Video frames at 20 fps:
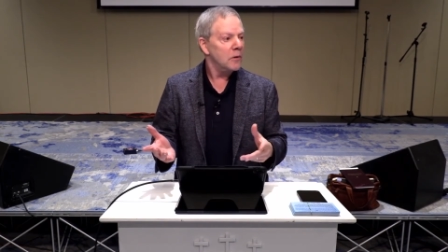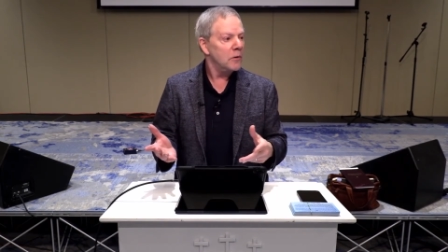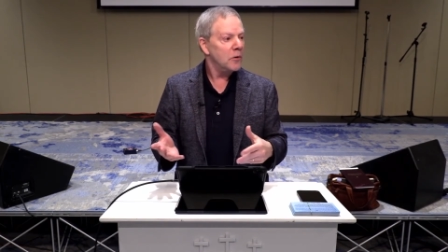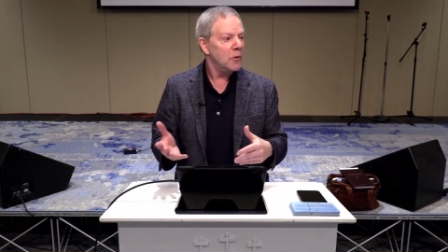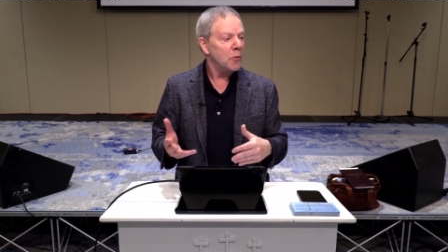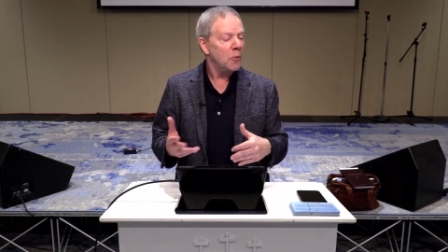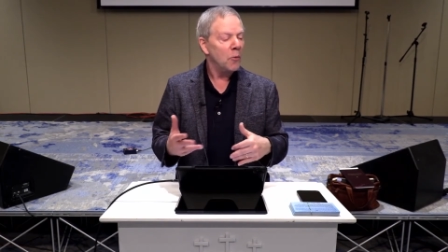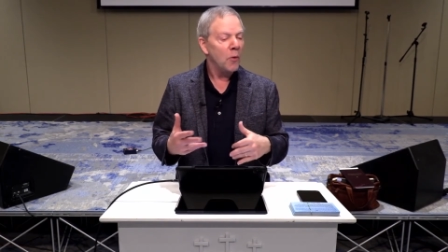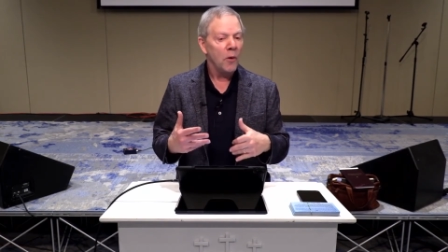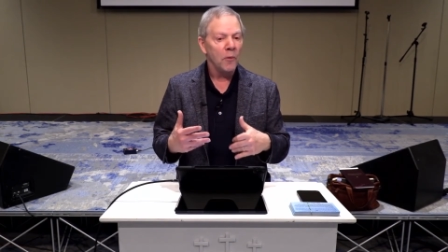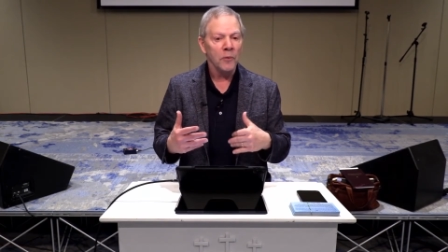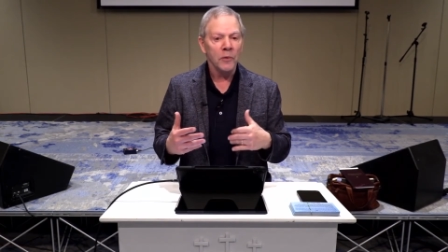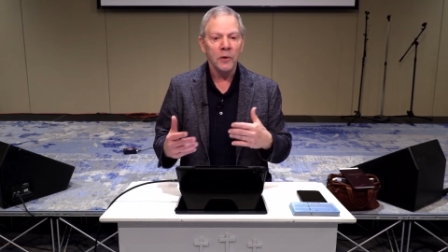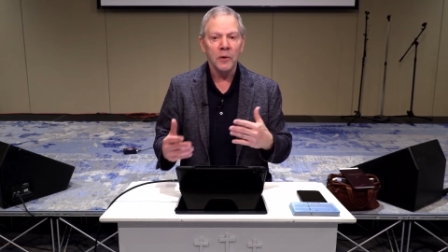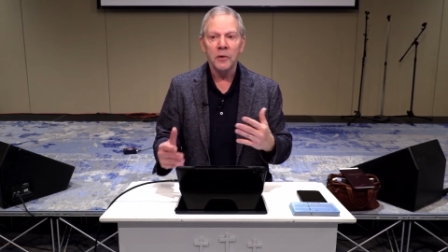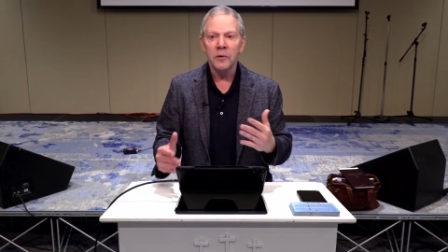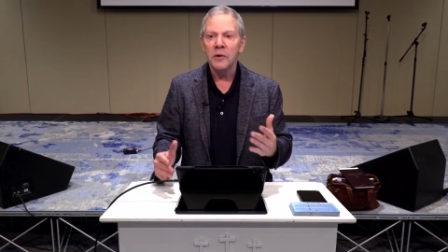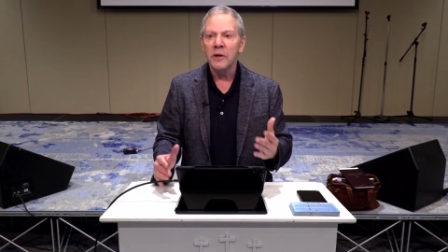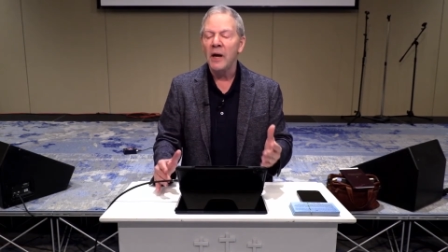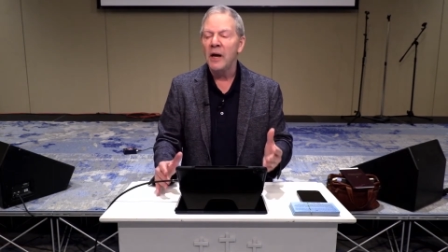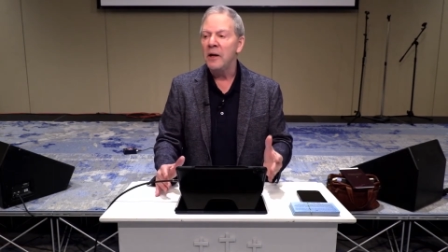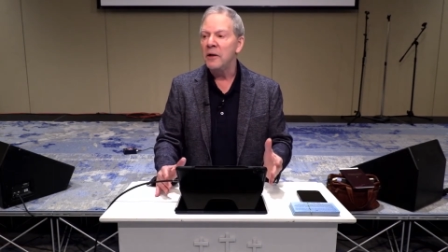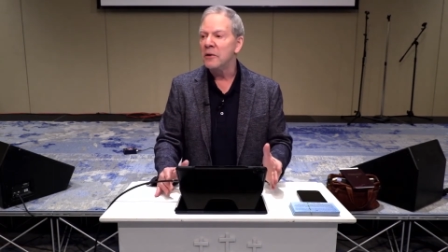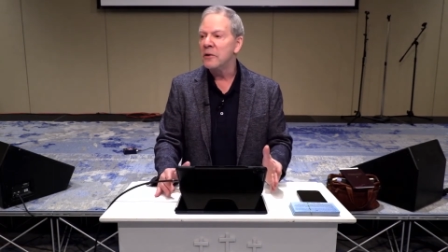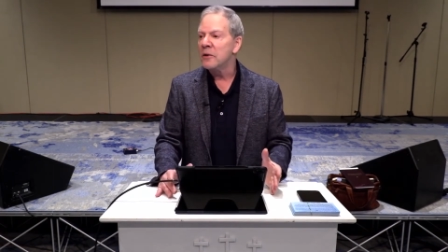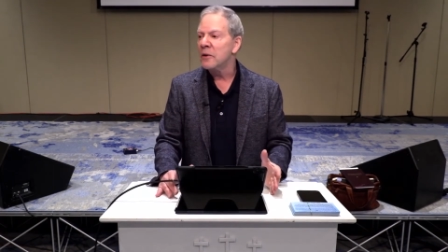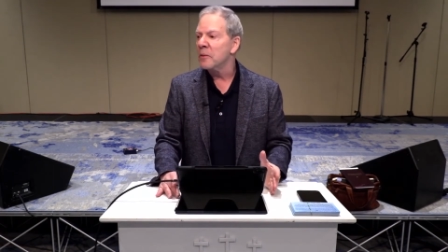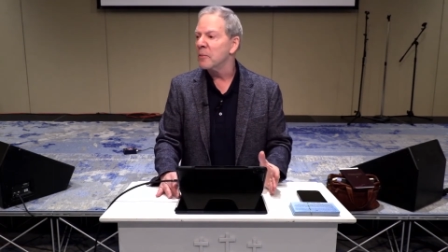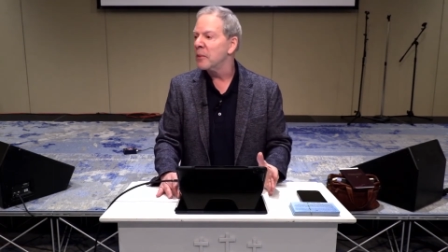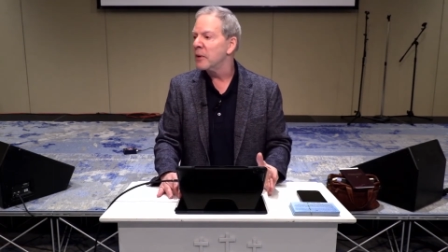You won't
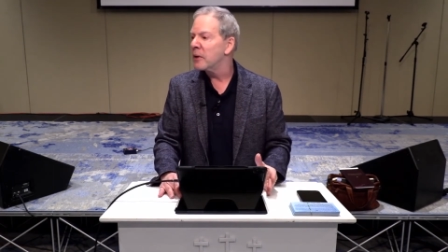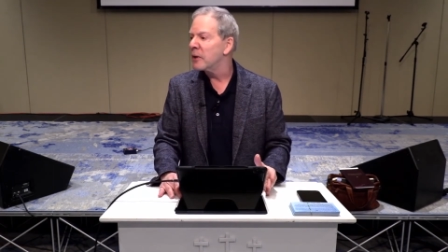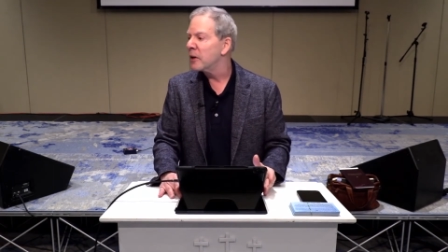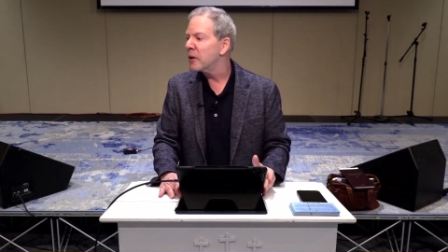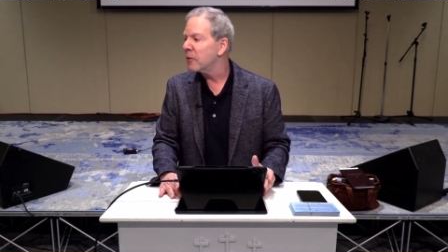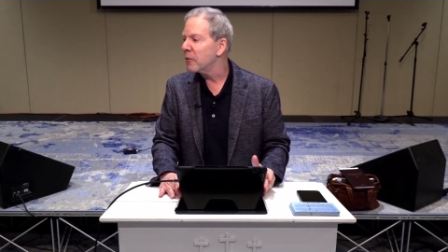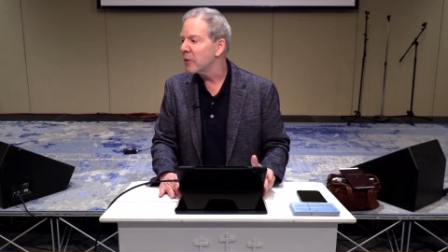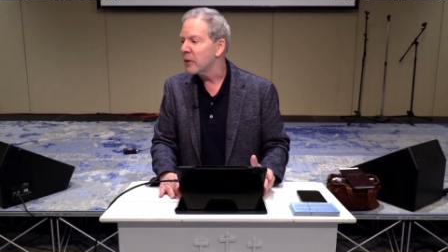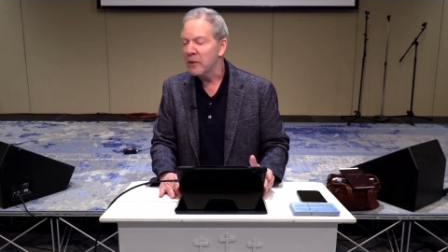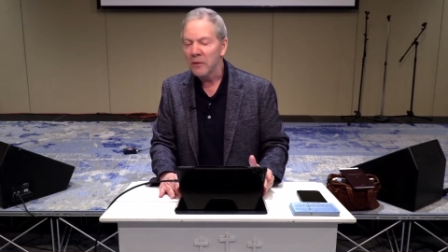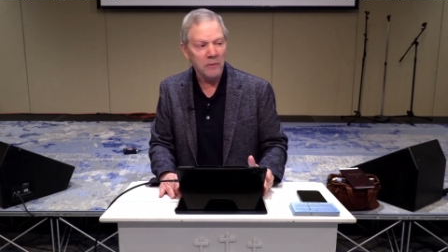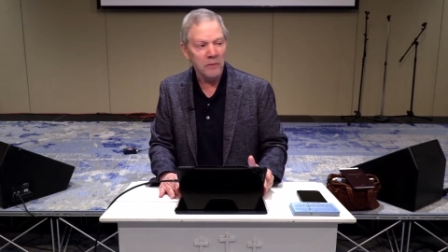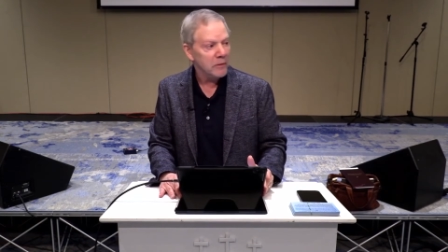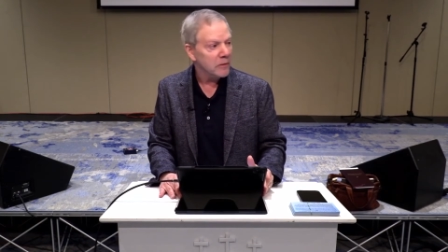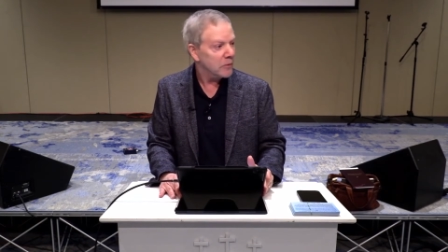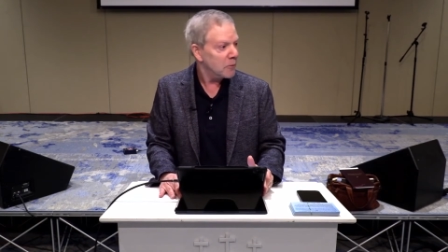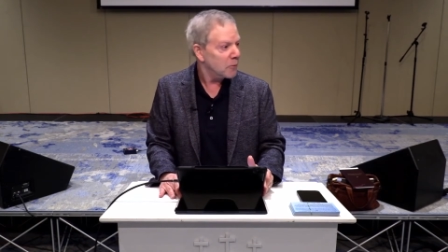change the materials